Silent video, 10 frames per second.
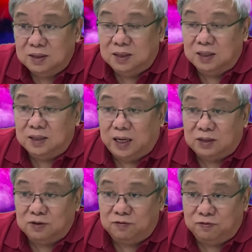in
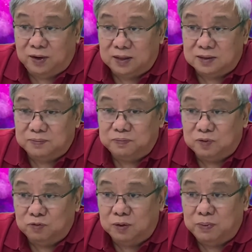actual fact
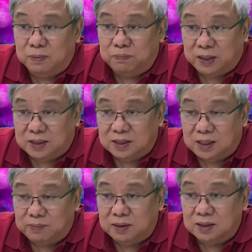will be better
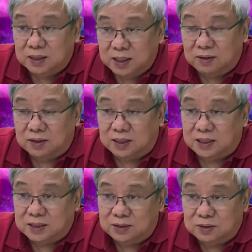than a learning
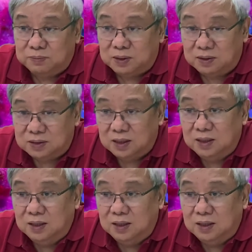organization, because